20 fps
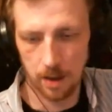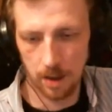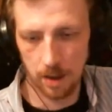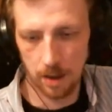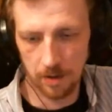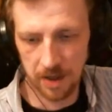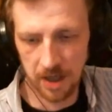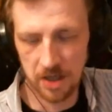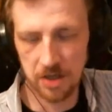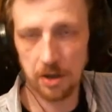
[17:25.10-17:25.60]

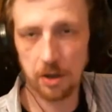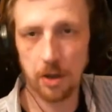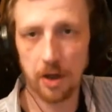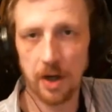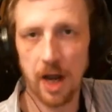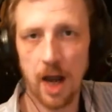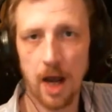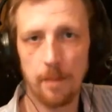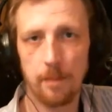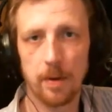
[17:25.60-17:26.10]
things are
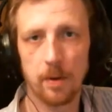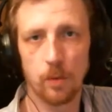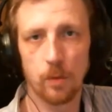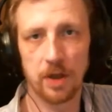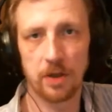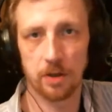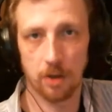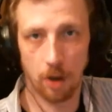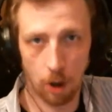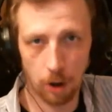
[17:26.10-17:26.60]
going to happen
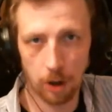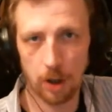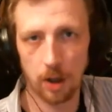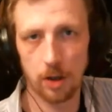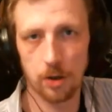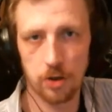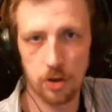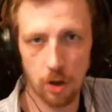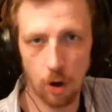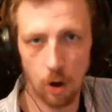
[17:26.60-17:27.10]
with
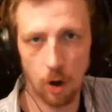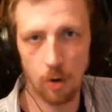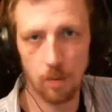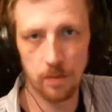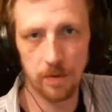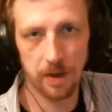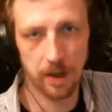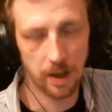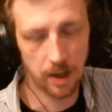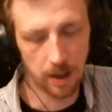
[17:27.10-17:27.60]
Oculus
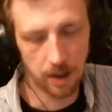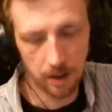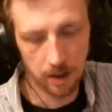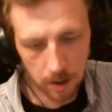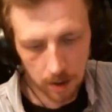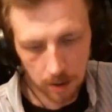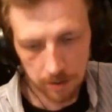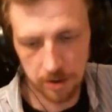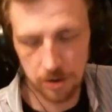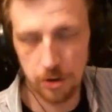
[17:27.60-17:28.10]
Home, the
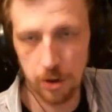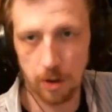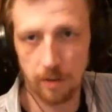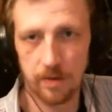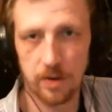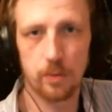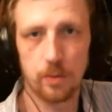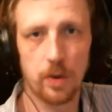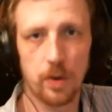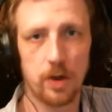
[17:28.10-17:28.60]

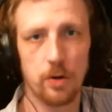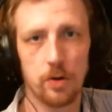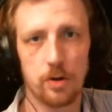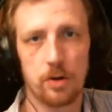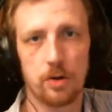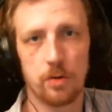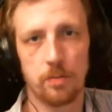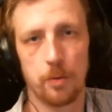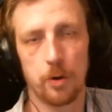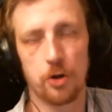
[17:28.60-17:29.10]
service we
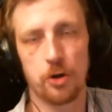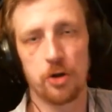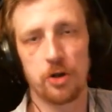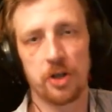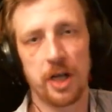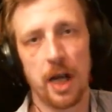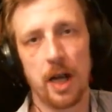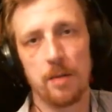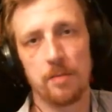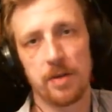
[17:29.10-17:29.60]
use to
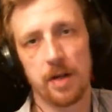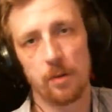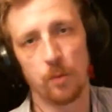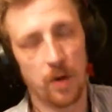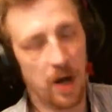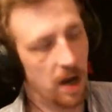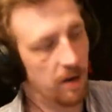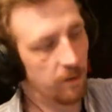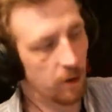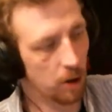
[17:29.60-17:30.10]
purchase games, and
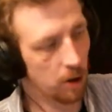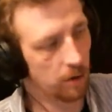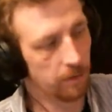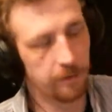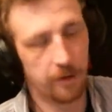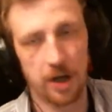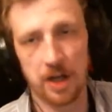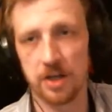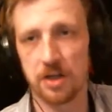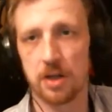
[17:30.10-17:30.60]
we have all our
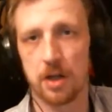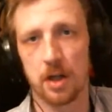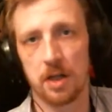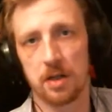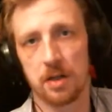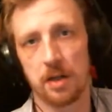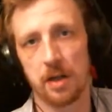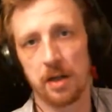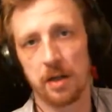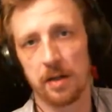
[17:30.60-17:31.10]
friends
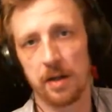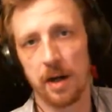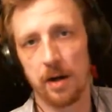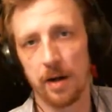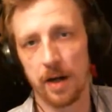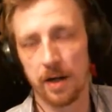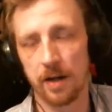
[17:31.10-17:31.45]
listed in there.